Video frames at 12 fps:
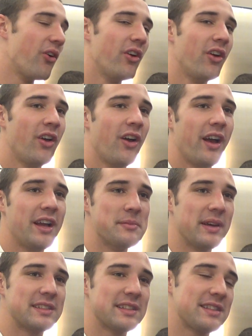it
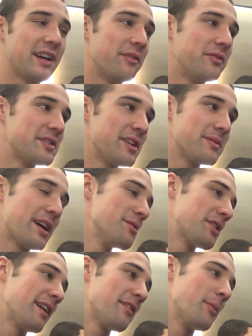makes it tough. So
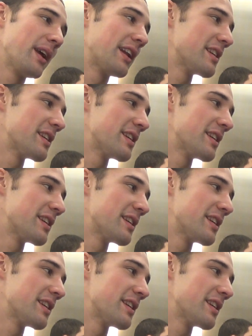sometimes you have to make a